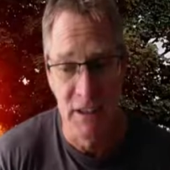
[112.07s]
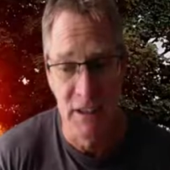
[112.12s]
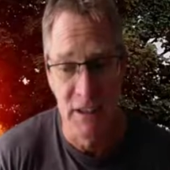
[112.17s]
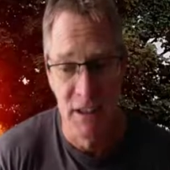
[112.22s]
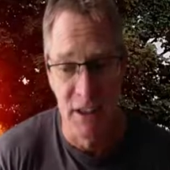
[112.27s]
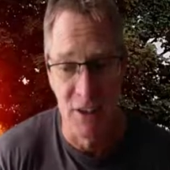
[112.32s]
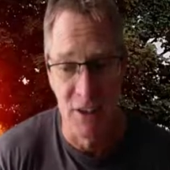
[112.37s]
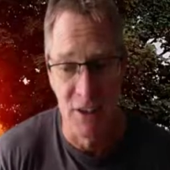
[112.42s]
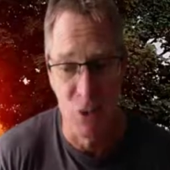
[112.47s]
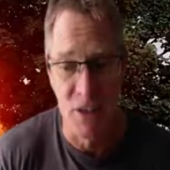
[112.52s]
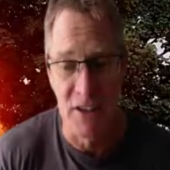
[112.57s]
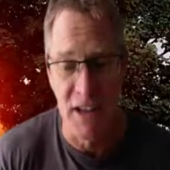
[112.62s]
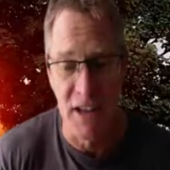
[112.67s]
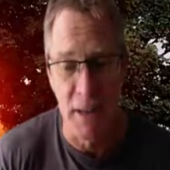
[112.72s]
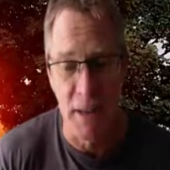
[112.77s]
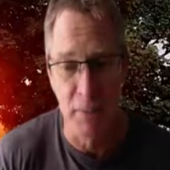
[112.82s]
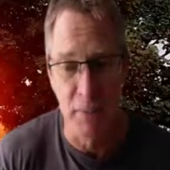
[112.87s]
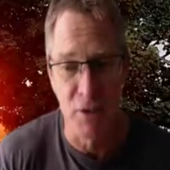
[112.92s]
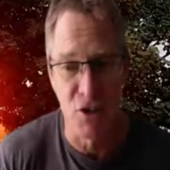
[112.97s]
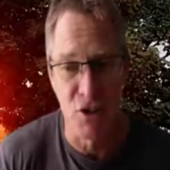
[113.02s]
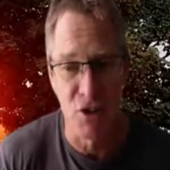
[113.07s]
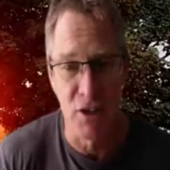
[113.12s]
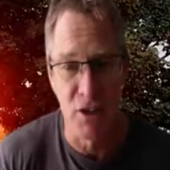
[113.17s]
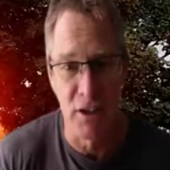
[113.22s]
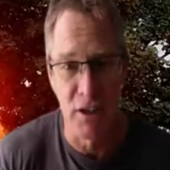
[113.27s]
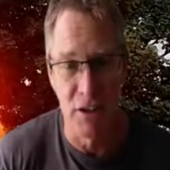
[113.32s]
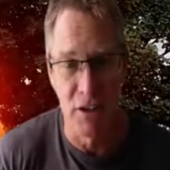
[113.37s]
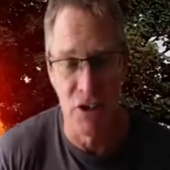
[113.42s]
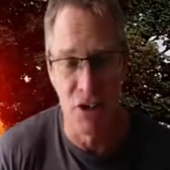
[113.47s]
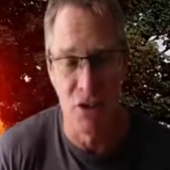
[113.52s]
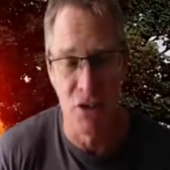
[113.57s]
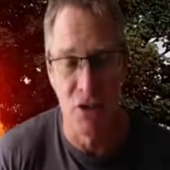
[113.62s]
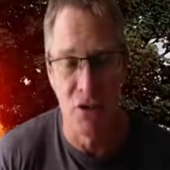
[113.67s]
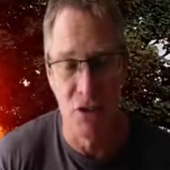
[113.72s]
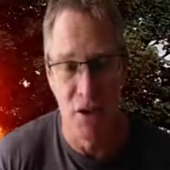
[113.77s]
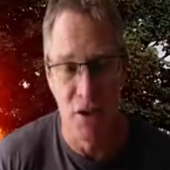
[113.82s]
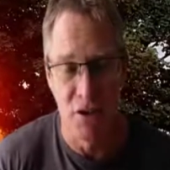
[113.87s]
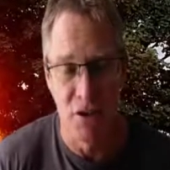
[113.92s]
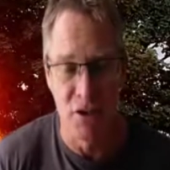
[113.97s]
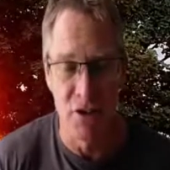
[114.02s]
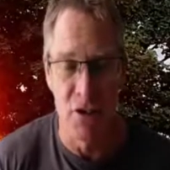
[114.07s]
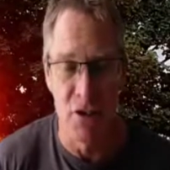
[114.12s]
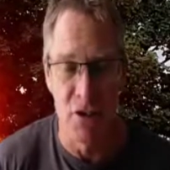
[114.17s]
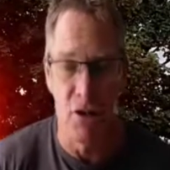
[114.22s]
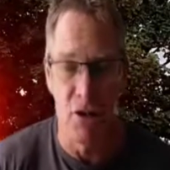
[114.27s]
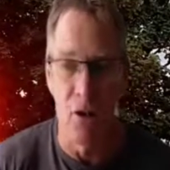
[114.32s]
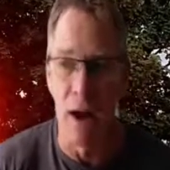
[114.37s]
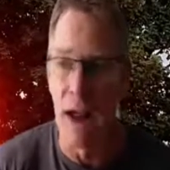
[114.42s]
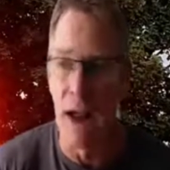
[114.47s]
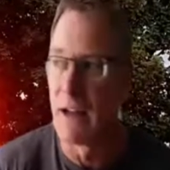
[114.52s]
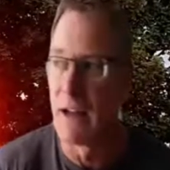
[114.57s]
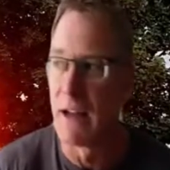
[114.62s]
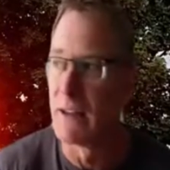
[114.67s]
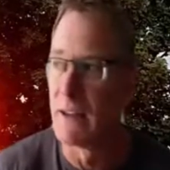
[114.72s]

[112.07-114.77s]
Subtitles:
I sort of demonstrated this 2 years ago at